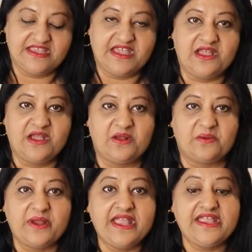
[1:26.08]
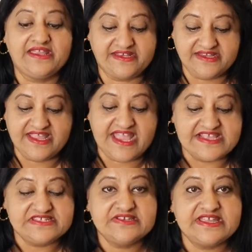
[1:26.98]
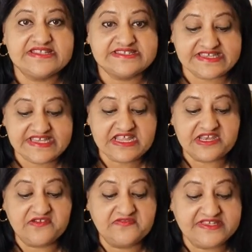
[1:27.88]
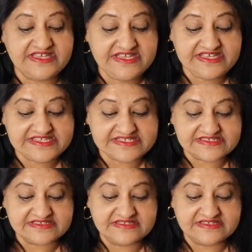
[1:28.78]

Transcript: All right, as you can see, none of these